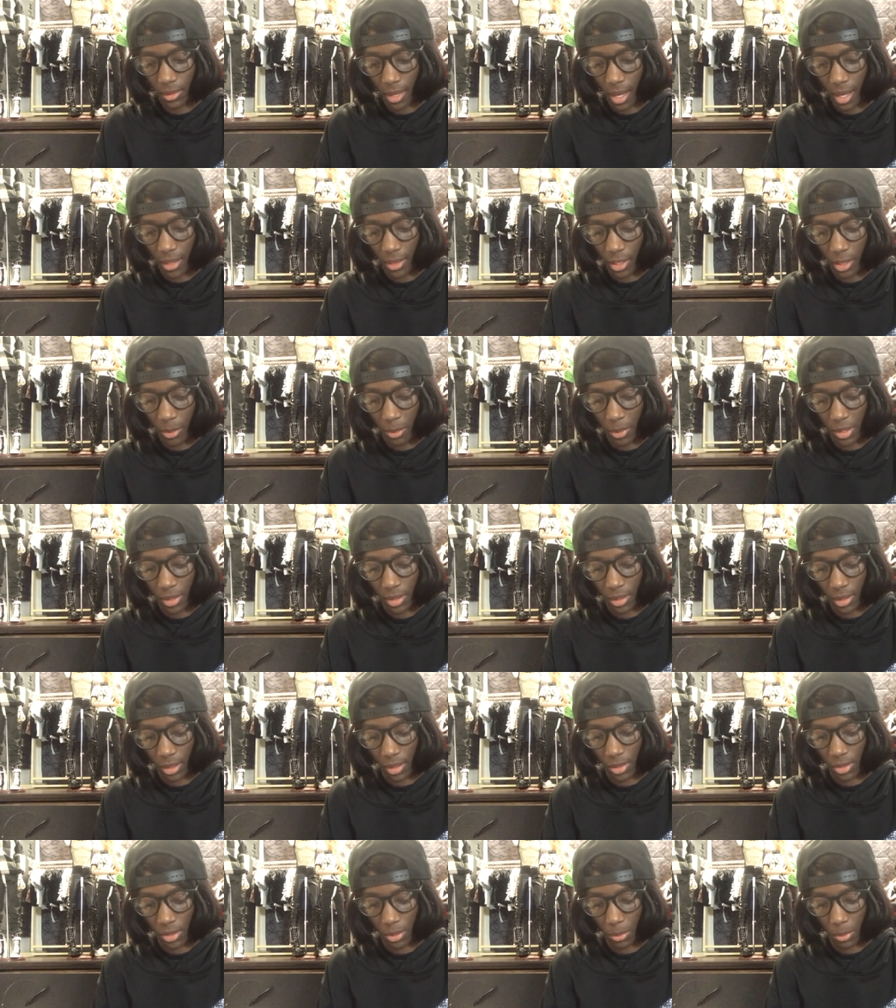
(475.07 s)
I thought it'd be
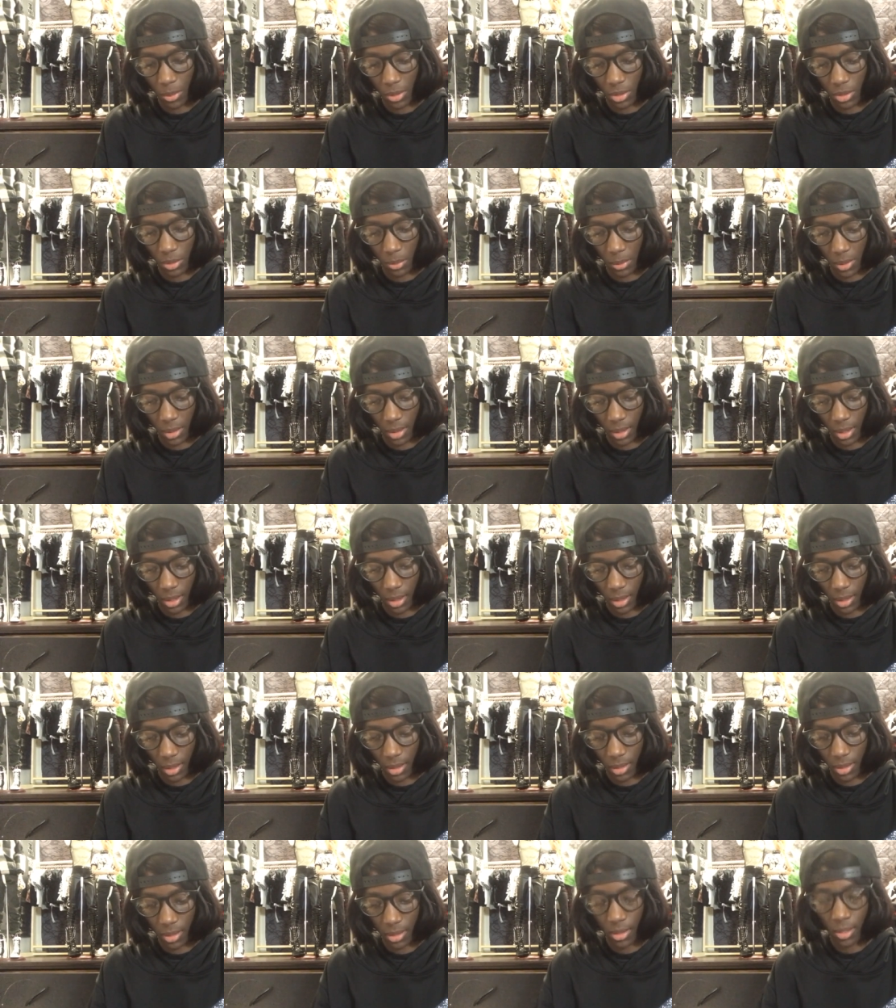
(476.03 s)
like super, super
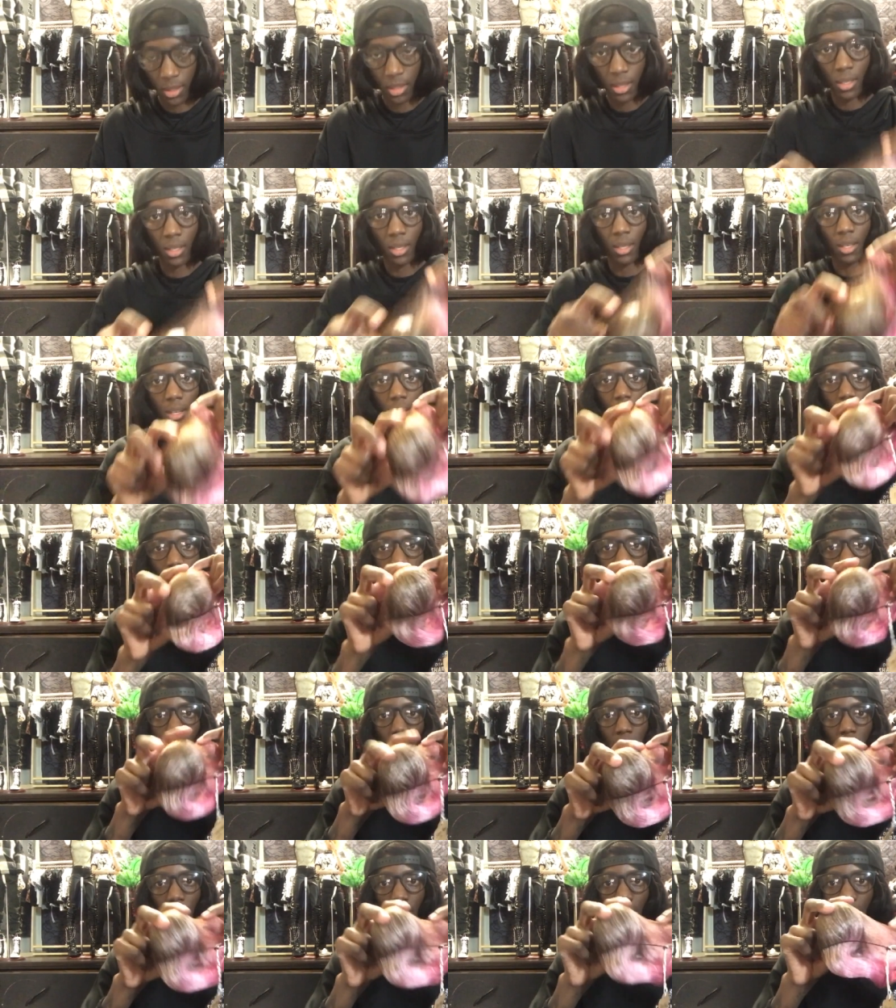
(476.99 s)
thick.
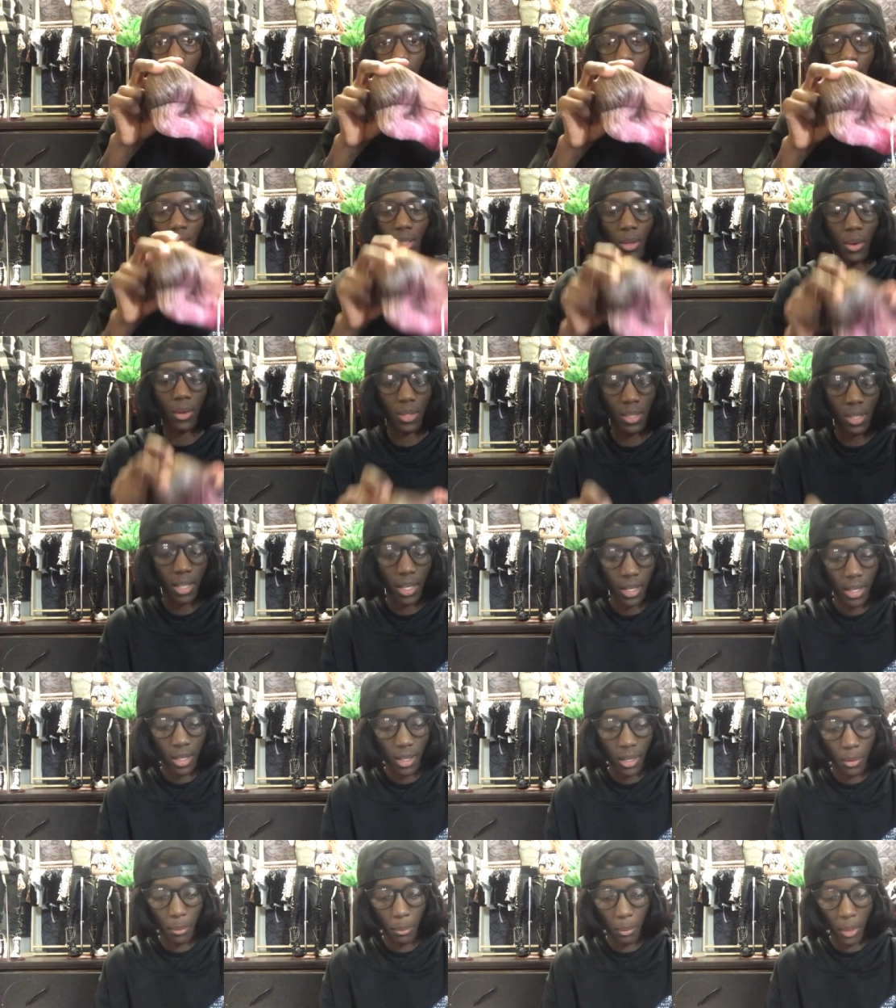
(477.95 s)
Okay, here it is. So it's
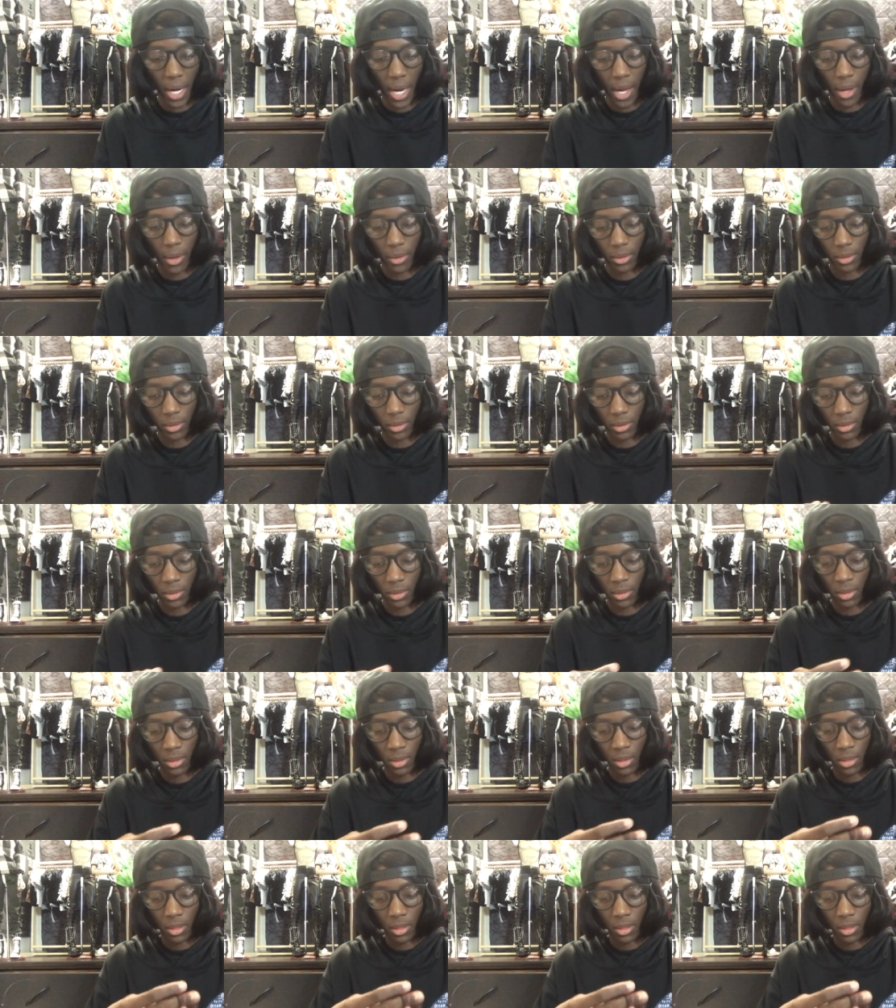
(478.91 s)
like a brown